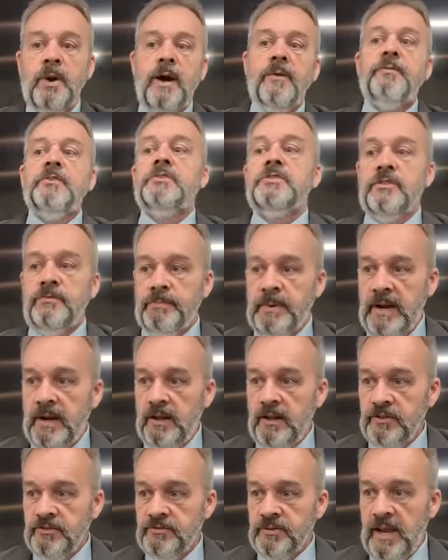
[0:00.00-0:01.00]
prophets of
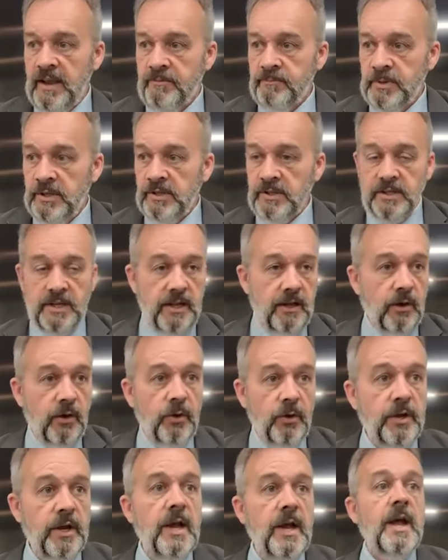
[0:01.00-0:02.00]
Baal have been
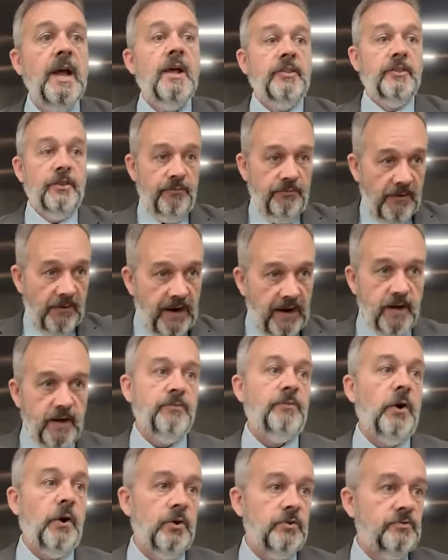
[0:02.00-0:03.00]
killed, the fire
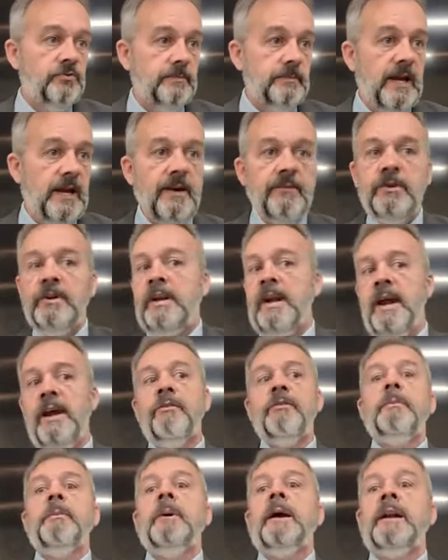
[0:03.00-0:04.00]
falls from heaven,
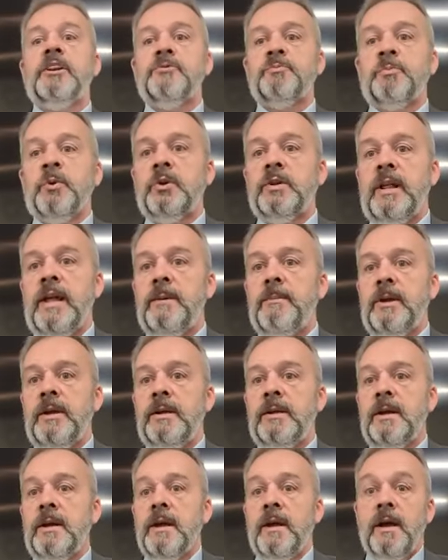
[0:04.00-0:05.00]
everybody's
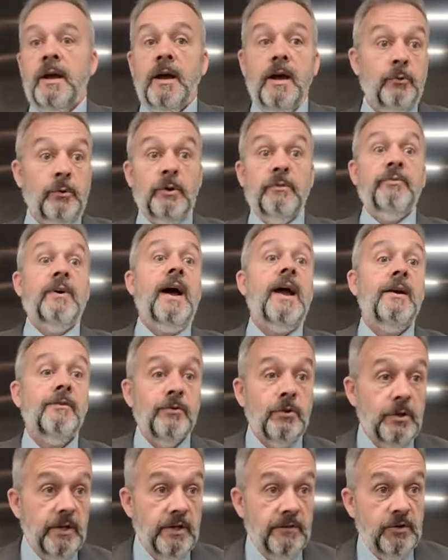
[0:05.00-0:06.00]
proclaiming a
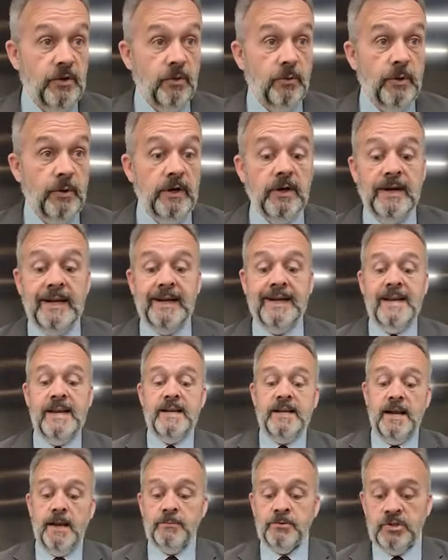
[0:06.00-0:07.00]
revival, if you will. And
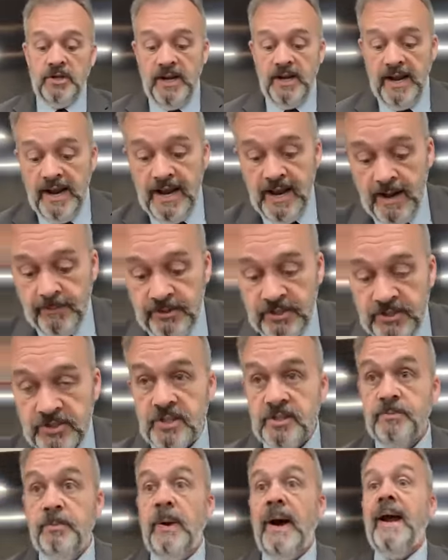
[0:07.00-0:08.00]
he comes to Ahab and he
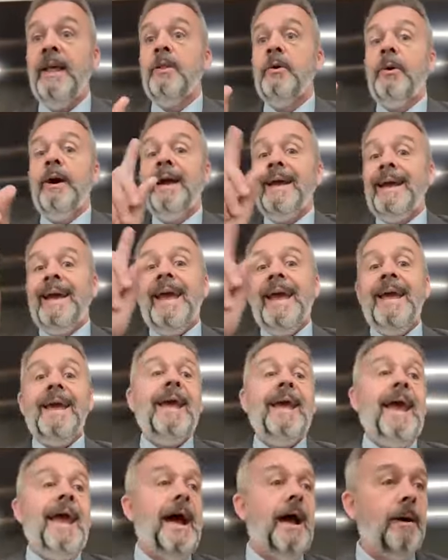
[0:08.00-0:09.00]
says, By the way,
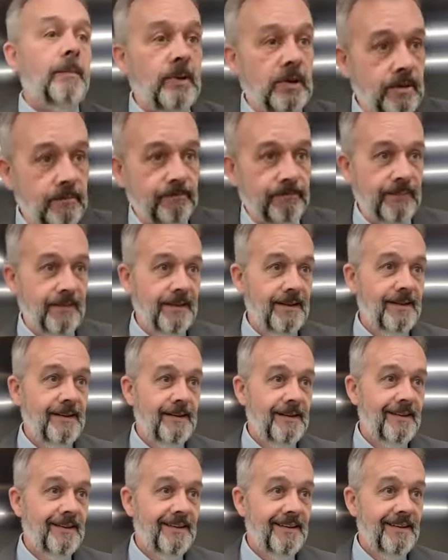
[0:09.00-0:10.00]
Ahab,
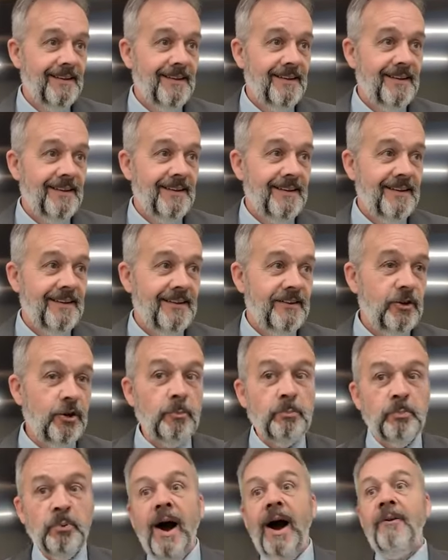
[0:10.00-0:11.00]

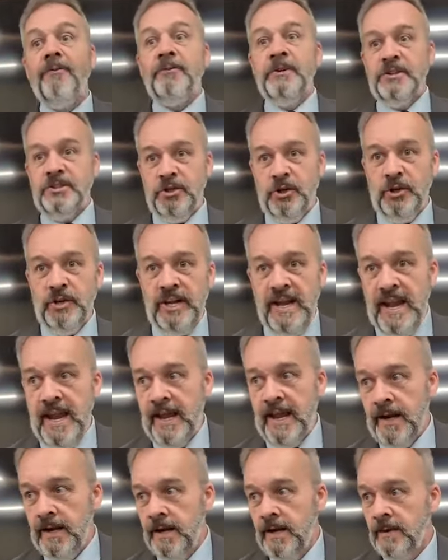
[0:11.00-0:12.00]
your prophets are
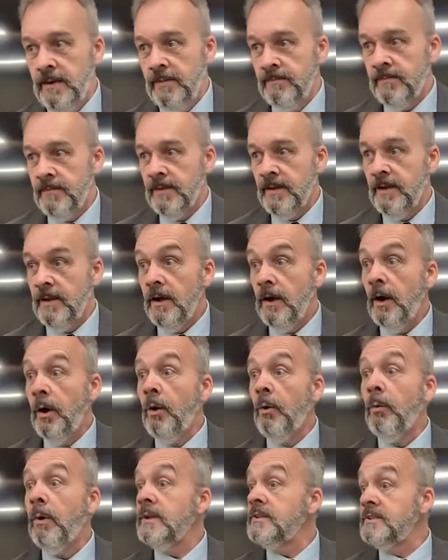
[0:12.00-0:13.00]
dead.
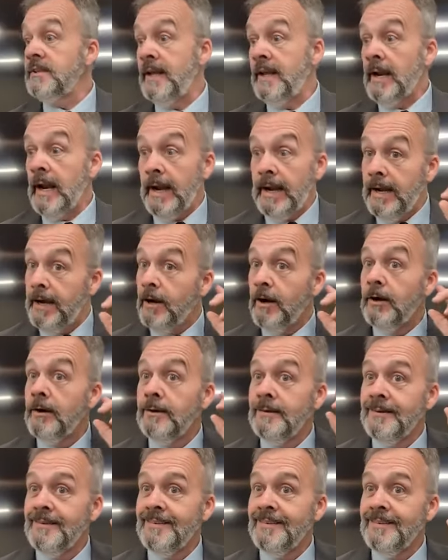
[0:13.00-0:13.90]
Oh, what's that I hear?